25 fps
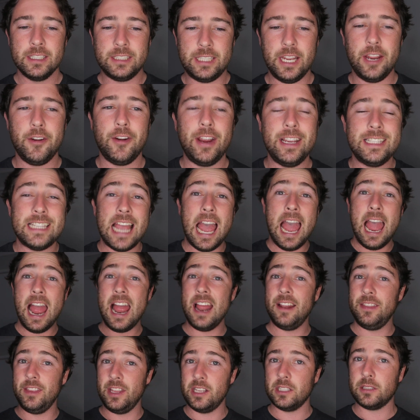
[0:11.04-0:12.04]
series
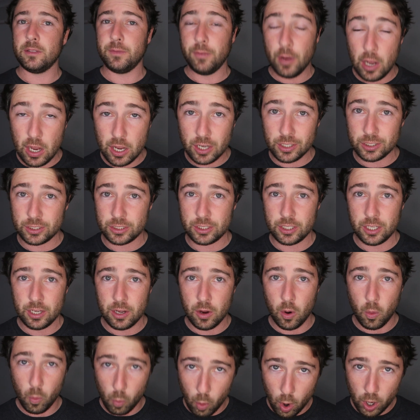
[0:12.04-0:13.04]
and this first
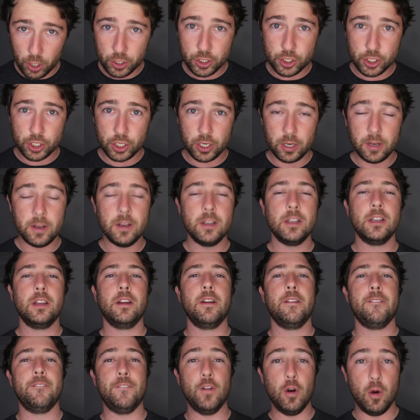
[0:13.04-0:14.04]
watch
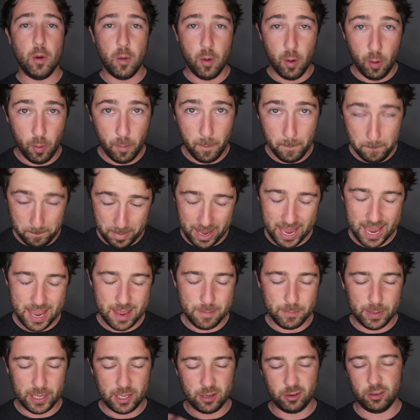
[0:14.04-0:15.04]
for
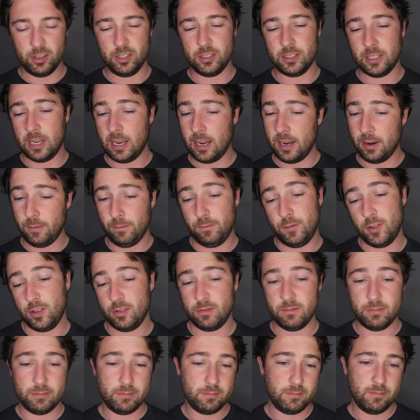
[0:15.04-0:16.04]
me, because I've
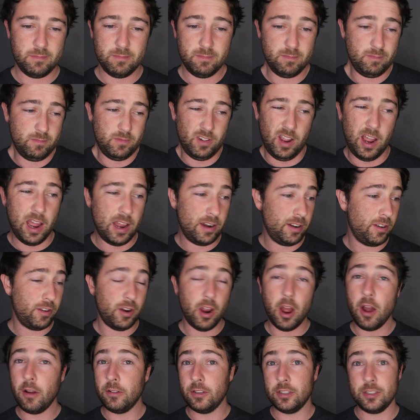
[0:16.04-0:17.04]
just, I don't
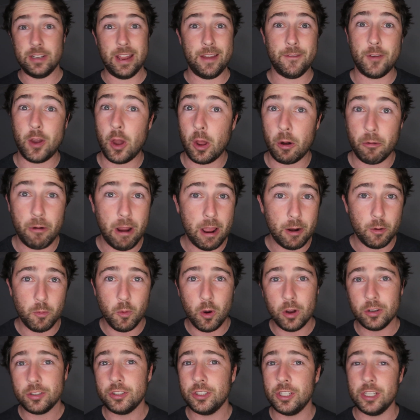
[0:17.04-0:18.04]
know, I just never got around to
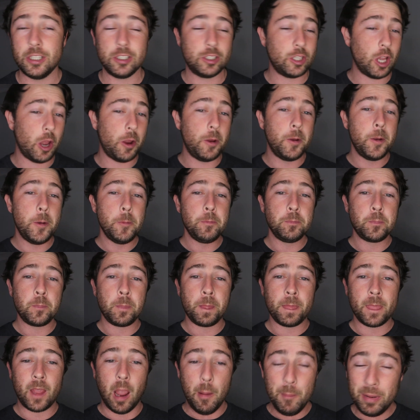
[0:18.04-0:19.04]
watching it. So
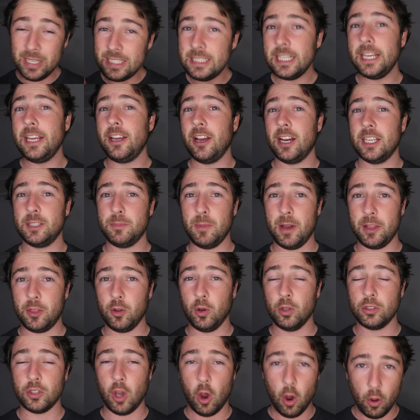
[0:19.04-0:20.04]
I'm going to tell you guys my
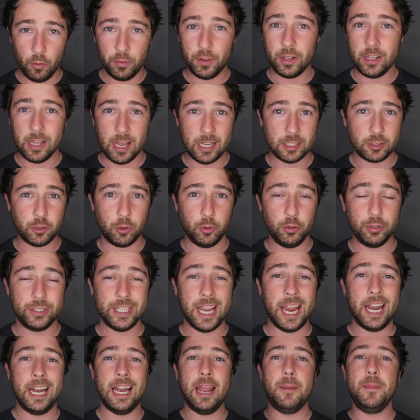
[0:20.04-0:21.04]
thoughts on The Last
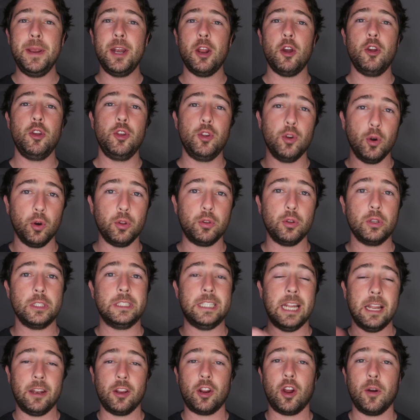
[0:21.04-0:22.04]
Crusade. Let me know your
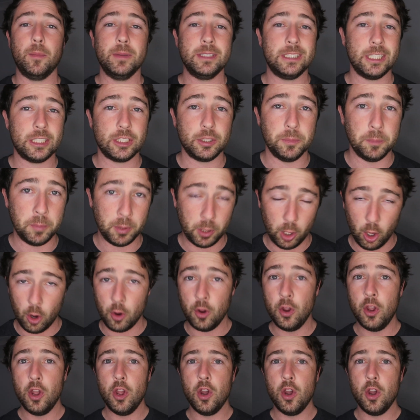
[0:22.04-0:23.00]
thoughts down in the comment section below.